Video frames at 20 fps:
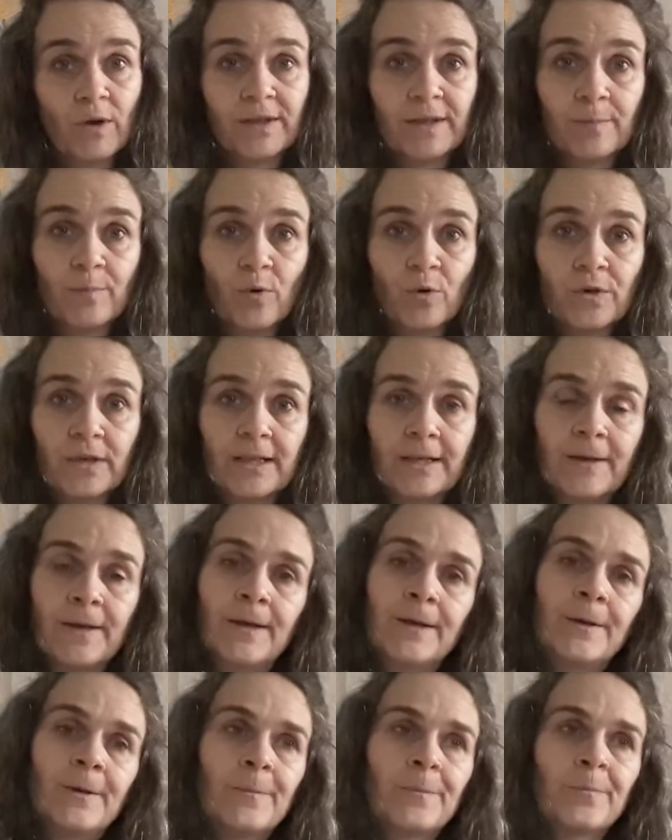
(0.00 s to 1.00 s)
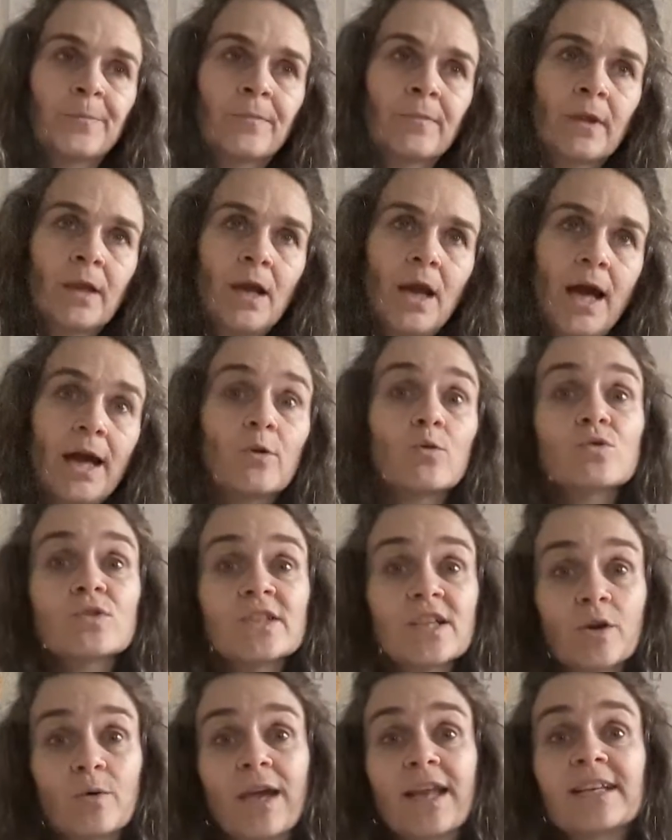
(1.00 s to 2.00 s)
in the body. And
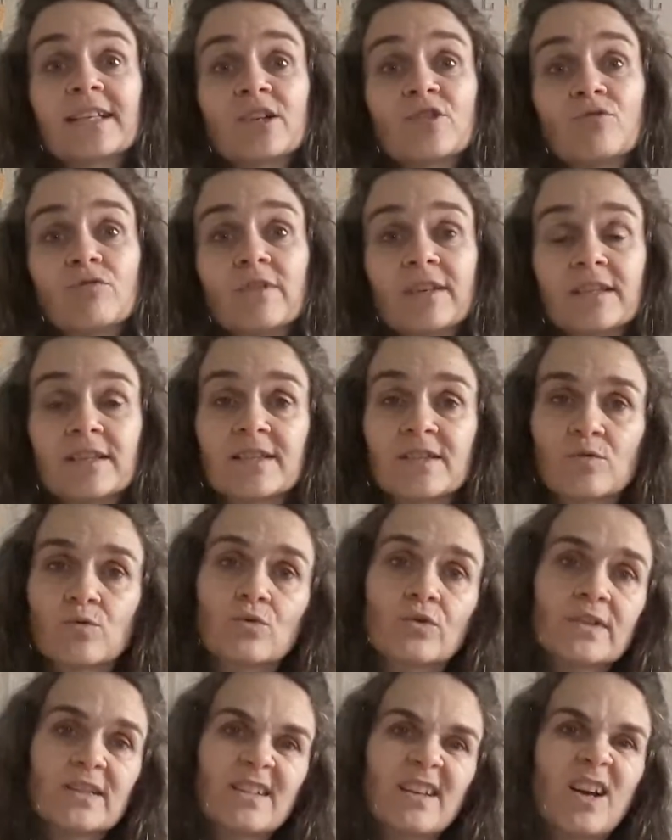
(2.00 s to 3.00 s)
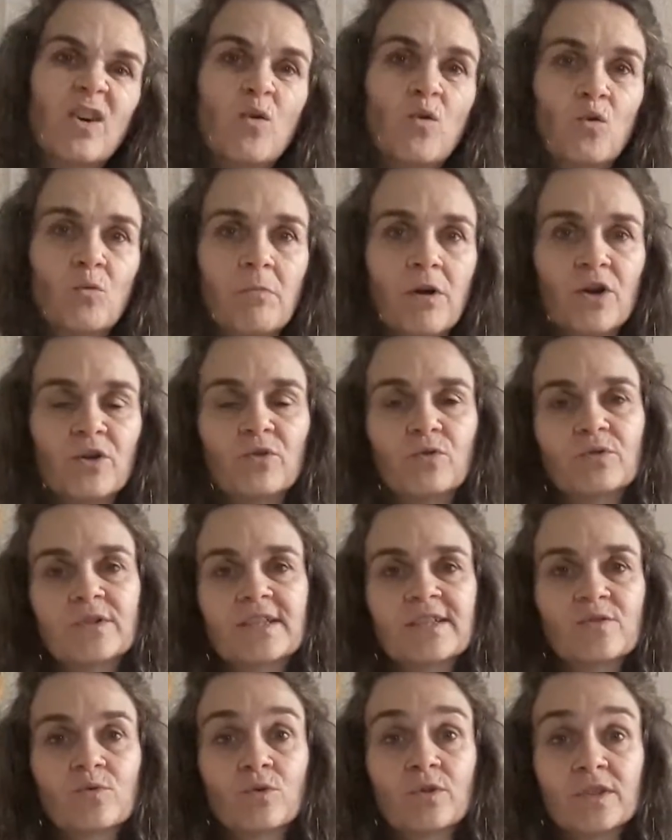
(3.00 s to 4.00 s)
also endocrine disorders like hormonal
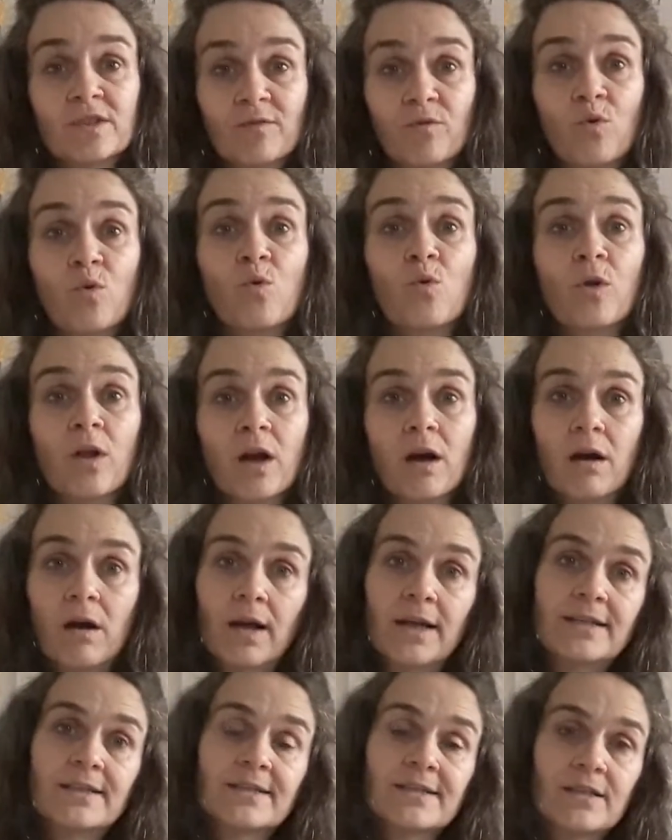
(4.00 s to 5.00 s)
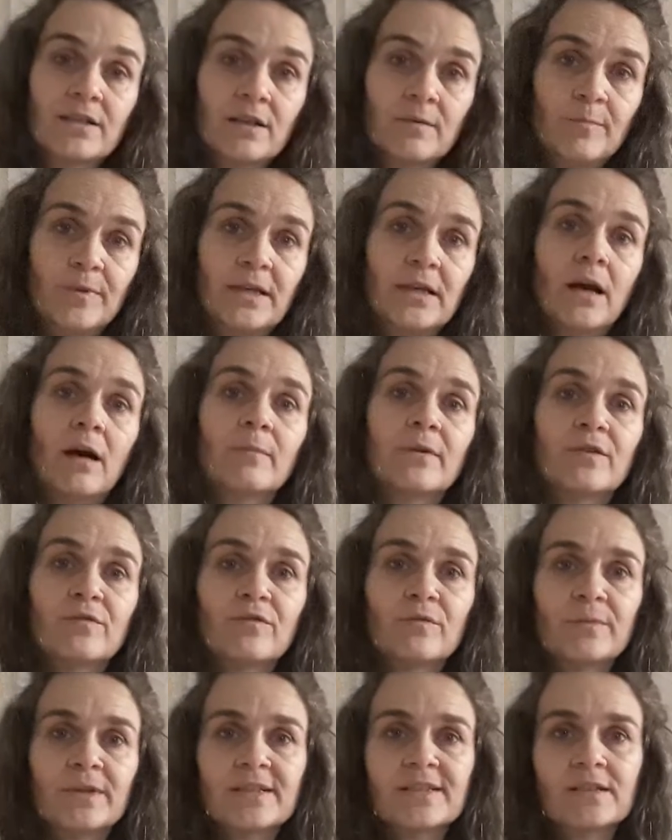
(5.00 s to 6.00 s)
disorders of all kinds can be coming
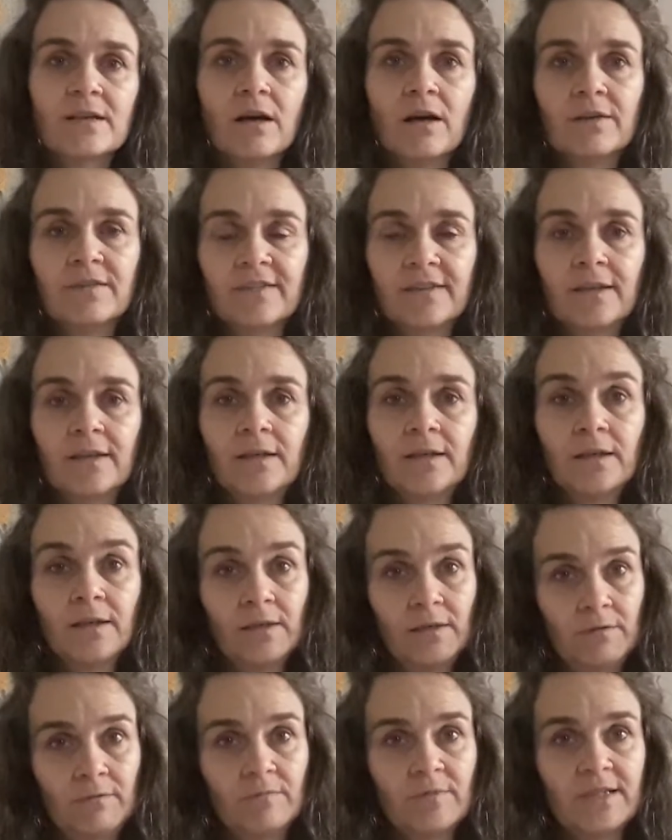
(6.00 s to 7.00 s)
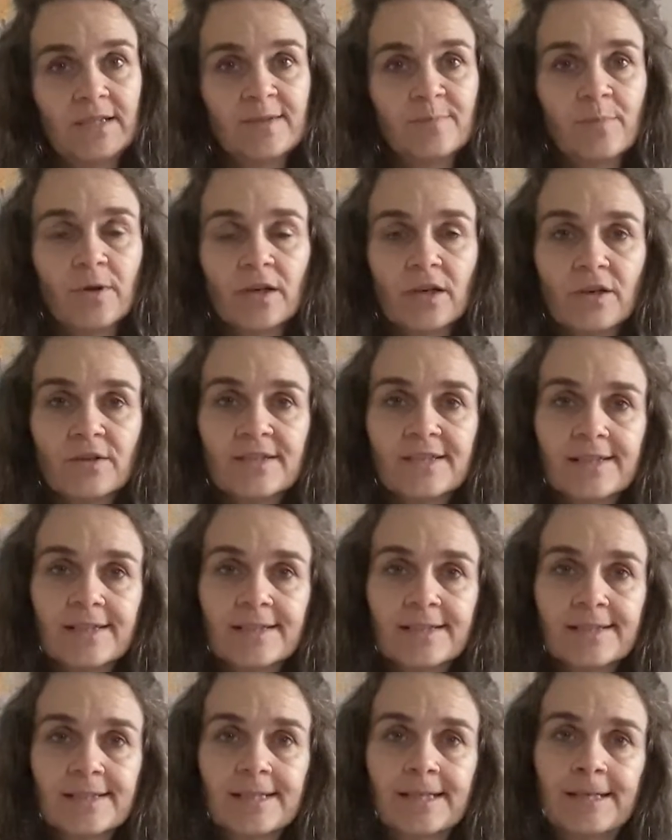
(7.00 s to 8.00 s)
from this gut
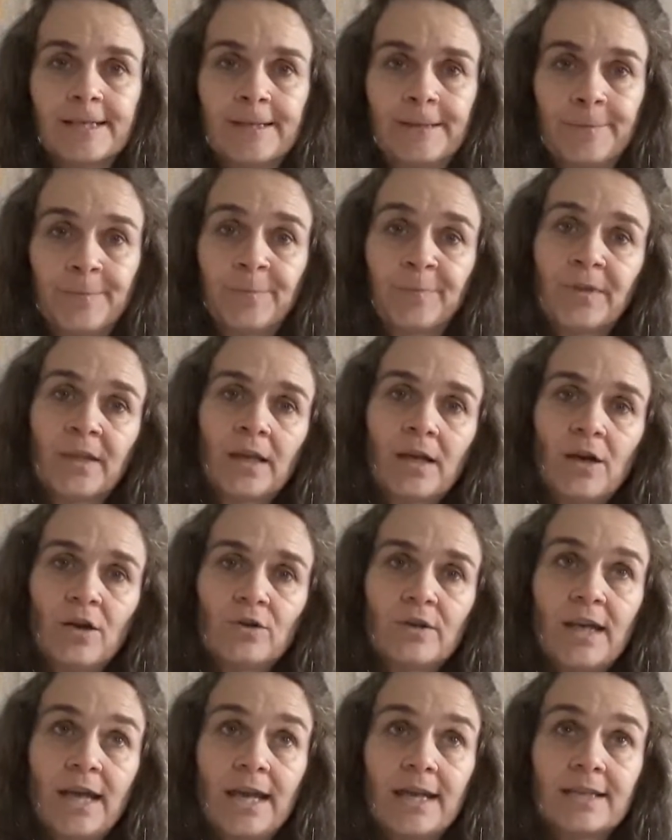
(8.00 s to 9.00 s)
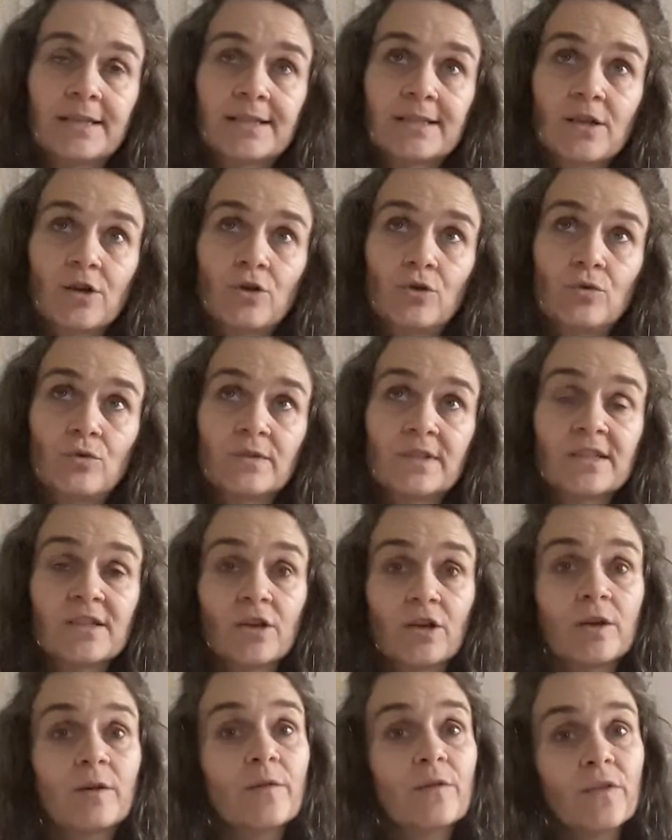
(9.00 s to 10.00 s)
dysbiosis. Okay, so
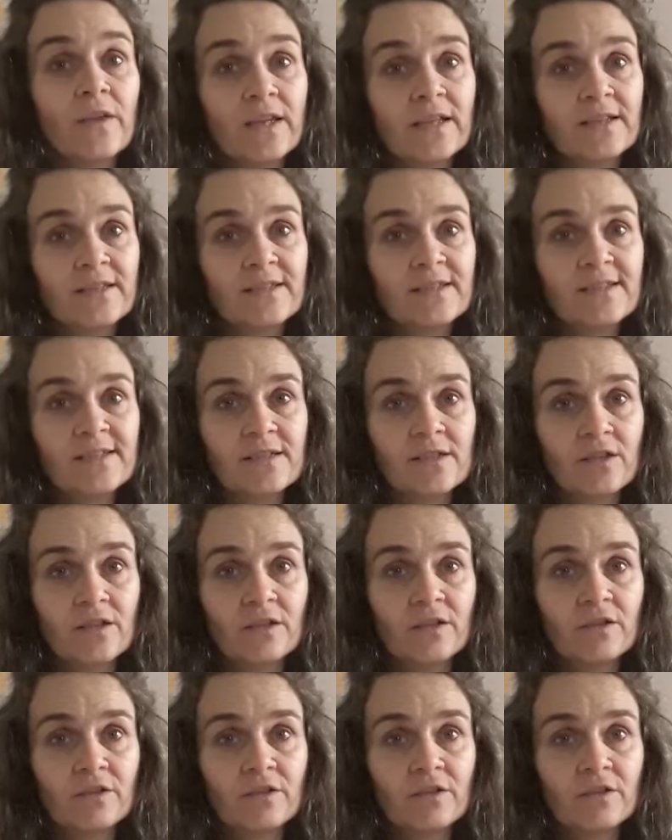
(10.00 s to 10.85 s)
certain things